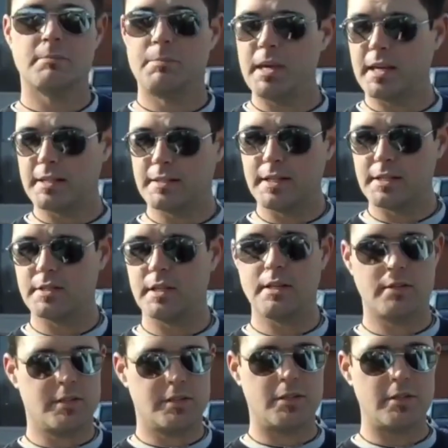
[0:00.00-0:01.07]
Just being
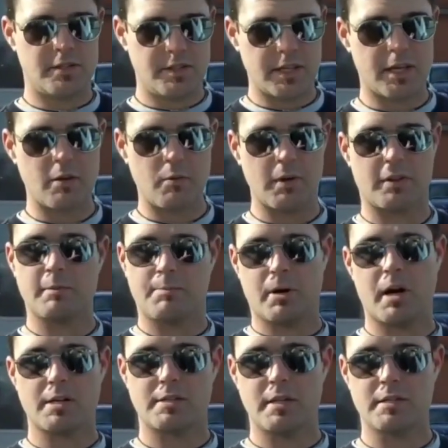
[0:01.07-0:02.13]
consistent, sticking
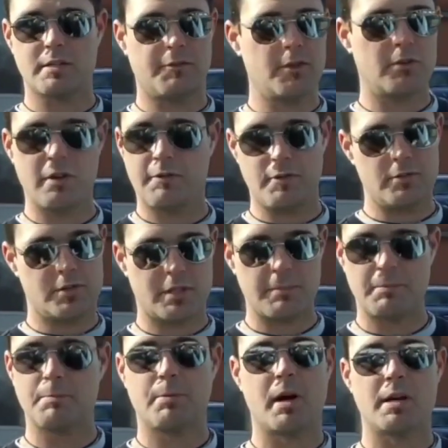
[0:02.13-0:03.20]
with the process.
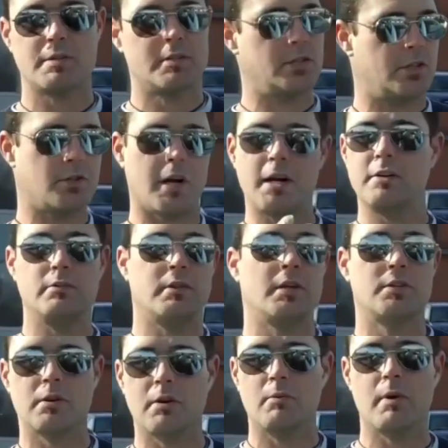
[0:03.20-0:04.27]
If you skip the process and you
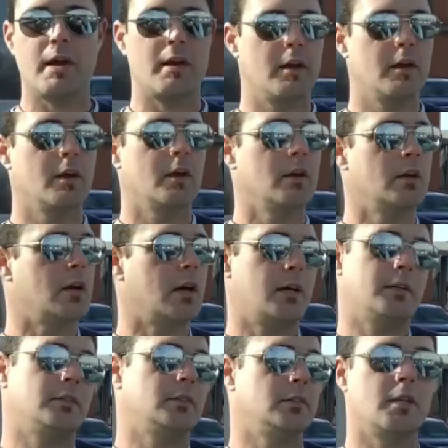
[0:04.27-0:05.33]
try to do things your own way,
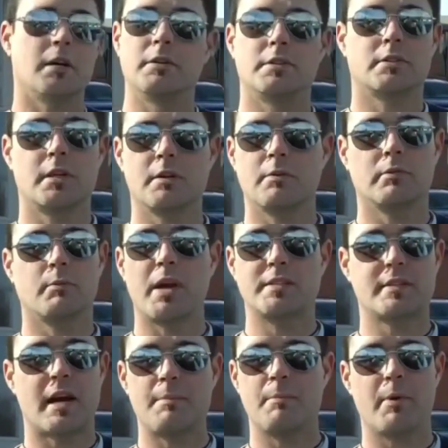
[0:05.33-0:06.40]
you're just
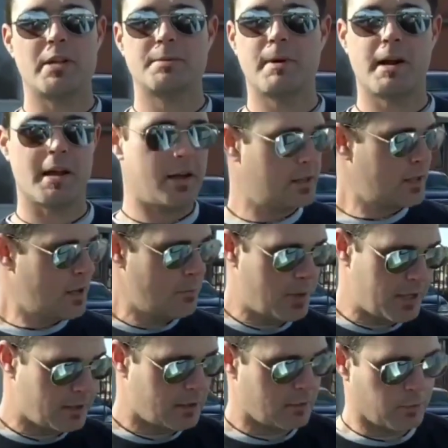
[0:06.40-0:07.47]
going to waste time and waste money.
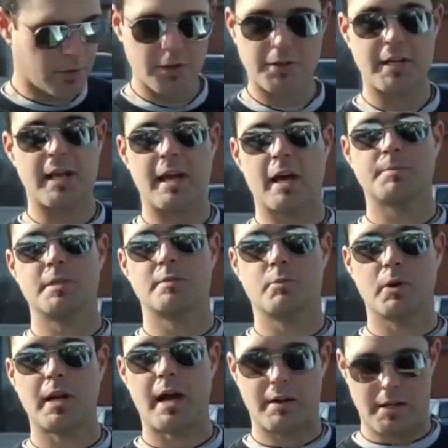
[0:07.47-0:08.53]
But the real thing that
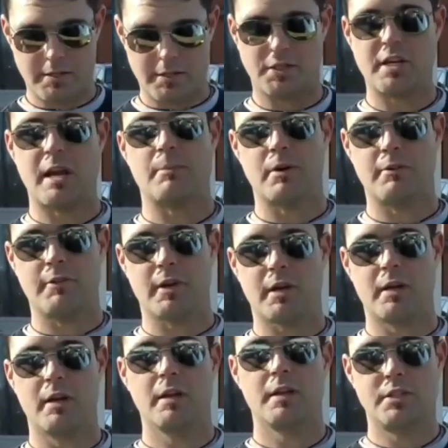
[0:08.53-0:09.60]
helps this work out is the
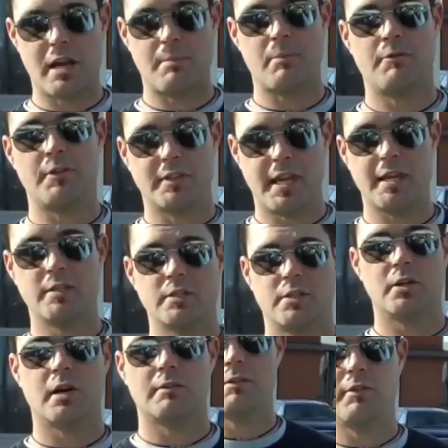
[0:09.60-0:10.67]
Shamorific. The Shamorific
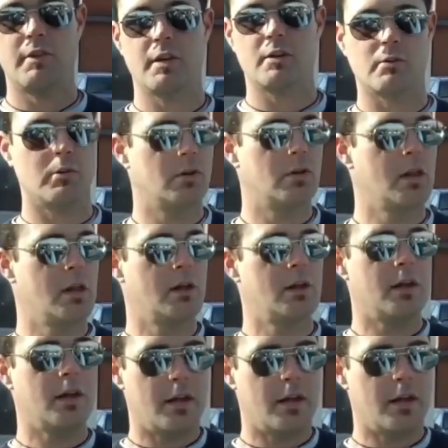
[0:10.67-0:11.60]
takes the dirt off the vehicle.